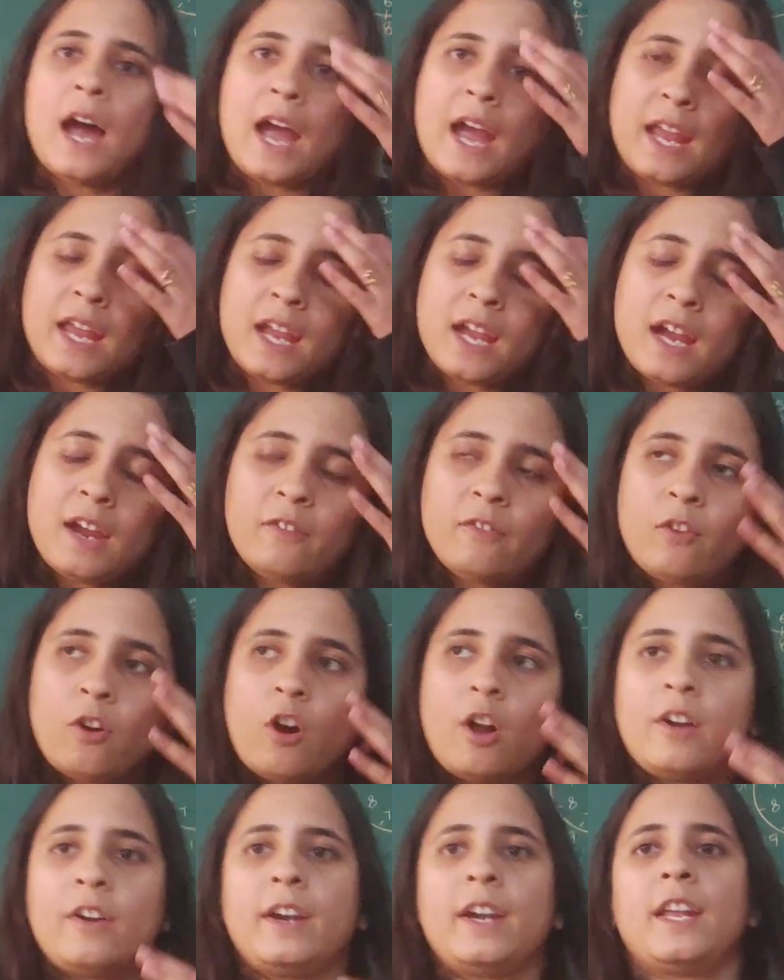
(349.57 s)
I have
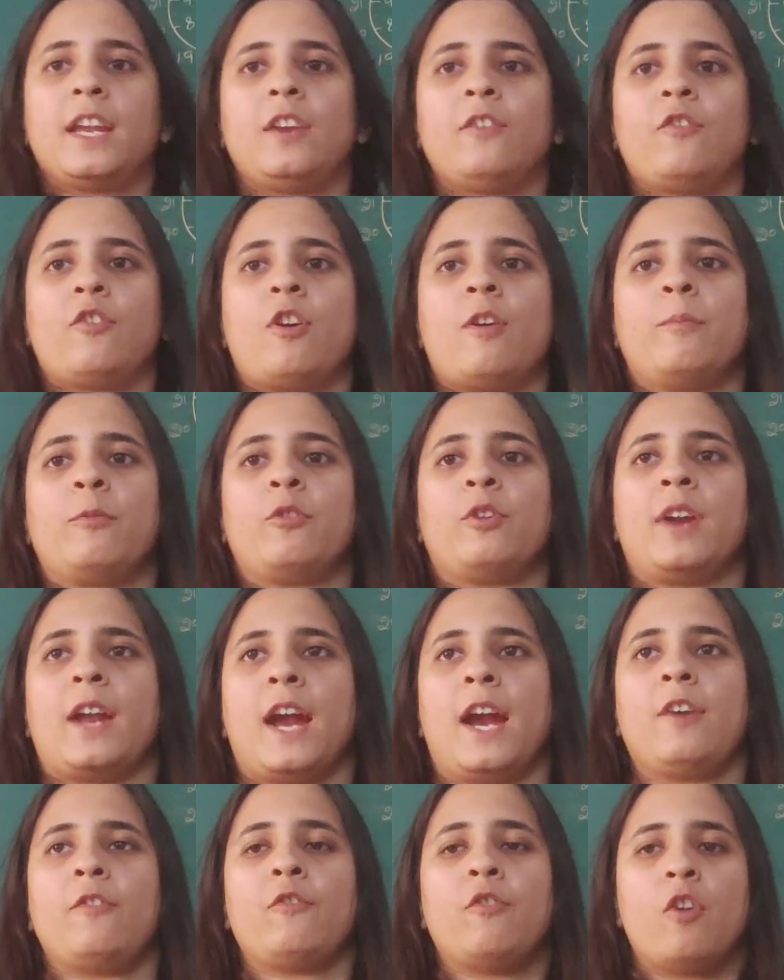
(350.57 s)
already informed you
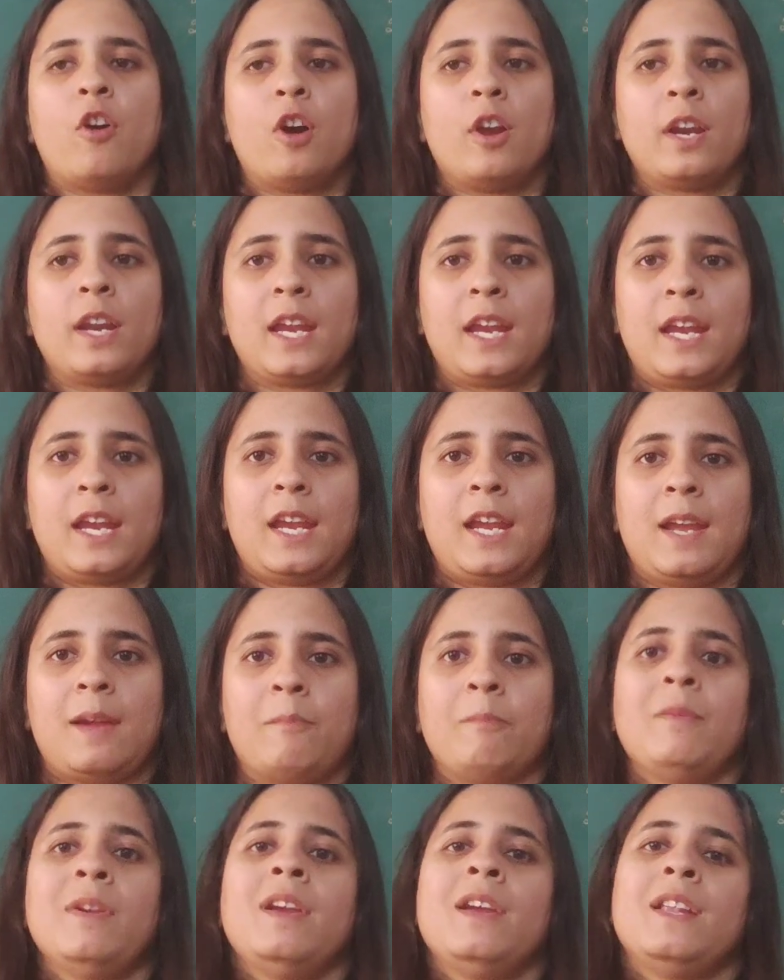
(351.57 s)
that for AM